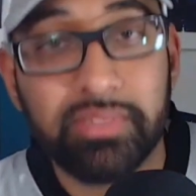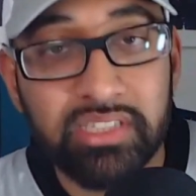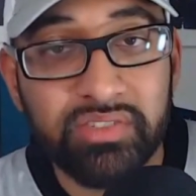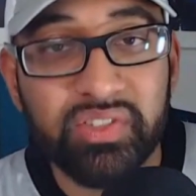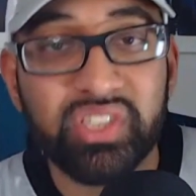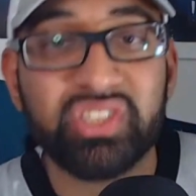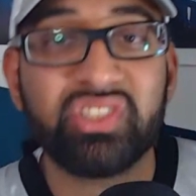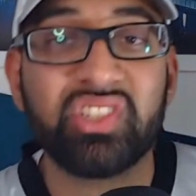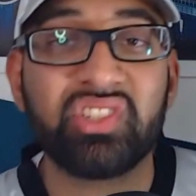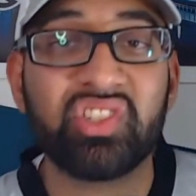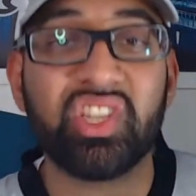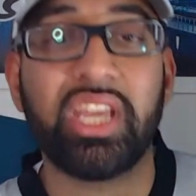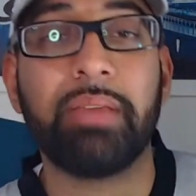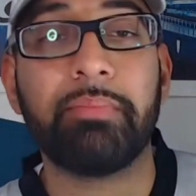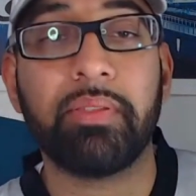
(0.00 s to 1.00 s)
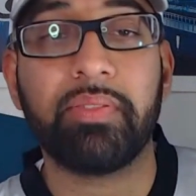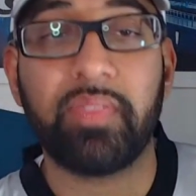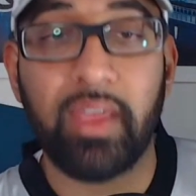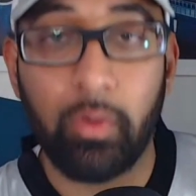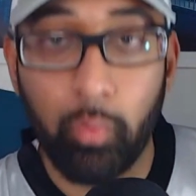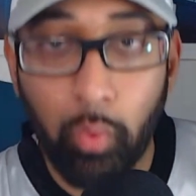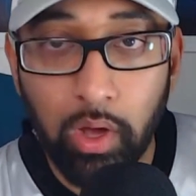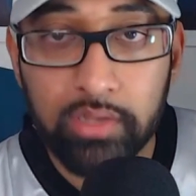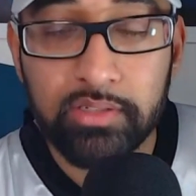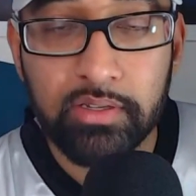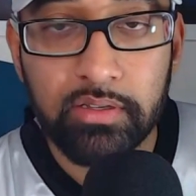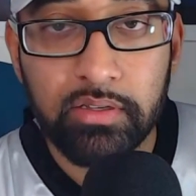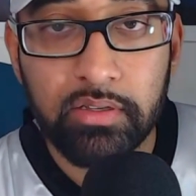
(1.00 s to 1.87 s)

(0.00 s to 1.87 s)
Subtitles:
This fits the scheme that they want.